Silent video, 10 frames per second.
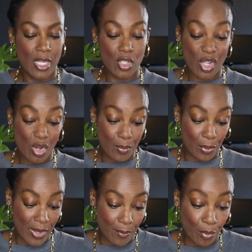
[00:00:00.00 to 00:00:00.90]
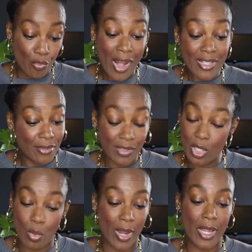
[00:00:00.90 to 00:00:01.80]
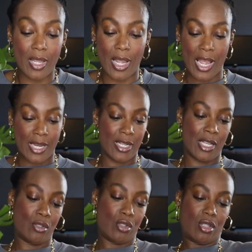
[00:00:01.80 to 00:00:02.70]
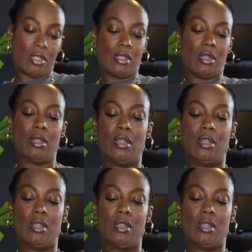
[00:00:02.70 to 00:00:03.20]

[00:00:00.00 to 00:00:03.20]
they come relatively quick, and I'll just,